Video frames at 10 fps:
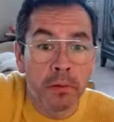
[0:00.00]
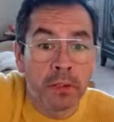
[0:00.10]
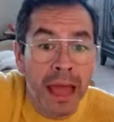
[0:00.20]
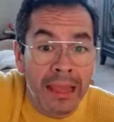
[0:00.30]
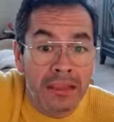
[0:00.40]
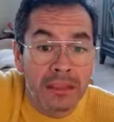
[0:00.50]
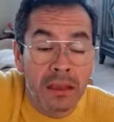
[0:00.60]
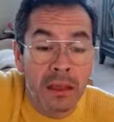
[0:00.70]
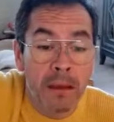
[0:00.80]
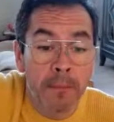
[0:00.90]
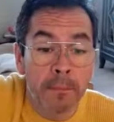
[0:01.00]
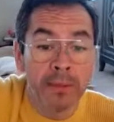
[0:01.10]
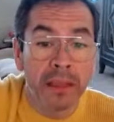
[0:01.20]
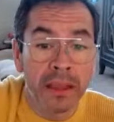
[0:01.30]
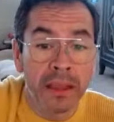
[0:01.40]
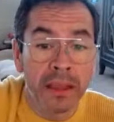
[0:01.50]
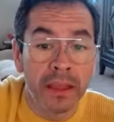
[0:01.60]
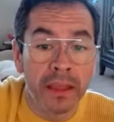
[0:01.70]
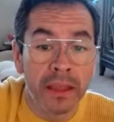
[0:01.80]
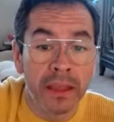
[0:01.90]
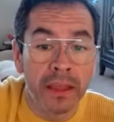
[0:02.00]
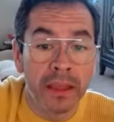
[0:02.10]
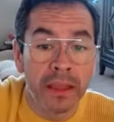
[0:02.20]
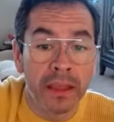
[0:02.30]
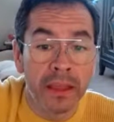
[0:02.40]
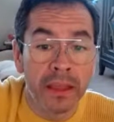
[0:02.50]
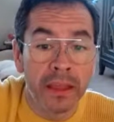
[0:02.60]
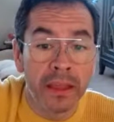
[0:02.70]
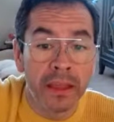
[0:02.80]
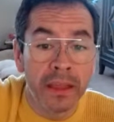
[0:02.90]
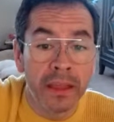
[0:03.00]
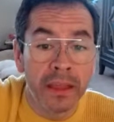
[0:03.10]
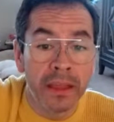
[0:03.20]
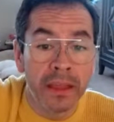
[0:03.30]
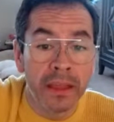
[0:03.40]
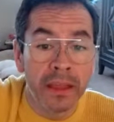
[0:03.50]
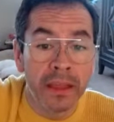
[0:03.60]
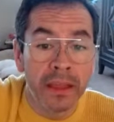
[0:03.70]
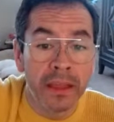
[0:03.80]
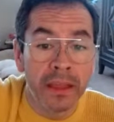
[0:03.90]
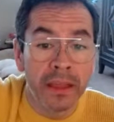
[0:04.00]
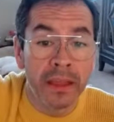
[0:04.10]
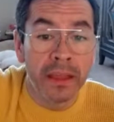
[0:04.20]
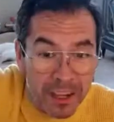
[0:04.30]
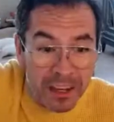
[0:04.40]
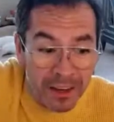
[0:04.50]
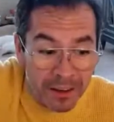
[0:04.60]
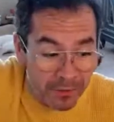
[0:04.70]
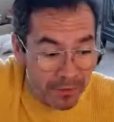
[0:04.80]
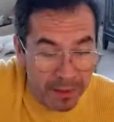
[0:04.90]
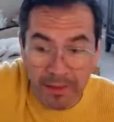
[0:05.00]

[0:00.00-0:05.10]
polite, political. Just be like any politician.